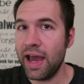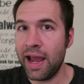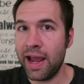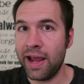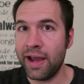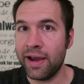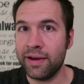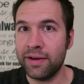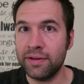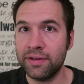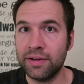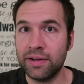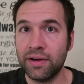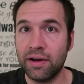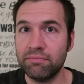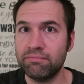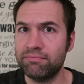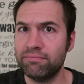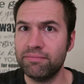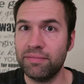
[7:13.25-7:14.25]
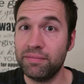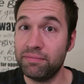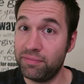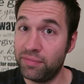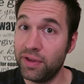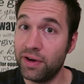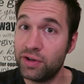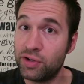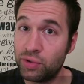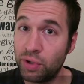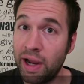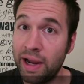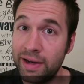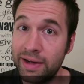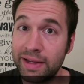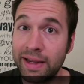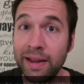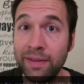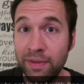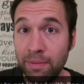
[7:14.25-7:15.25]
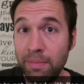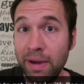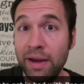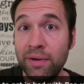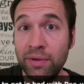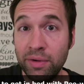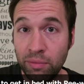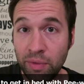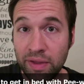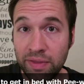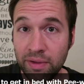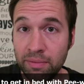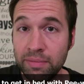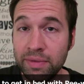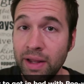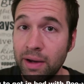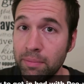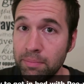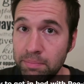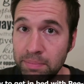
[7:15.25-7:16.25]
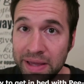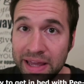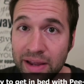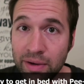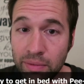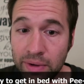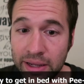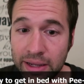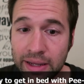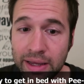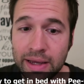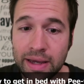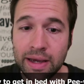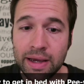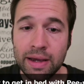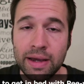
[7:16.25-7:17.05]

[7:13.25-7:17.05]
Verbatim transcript: And they're trying to get in the bedroom with him. Now, Pee Wee